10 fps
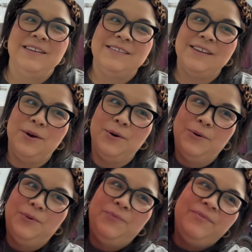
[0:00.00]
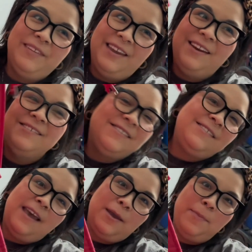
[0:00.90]
So here's our
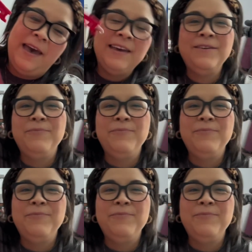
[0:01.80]
snack bag.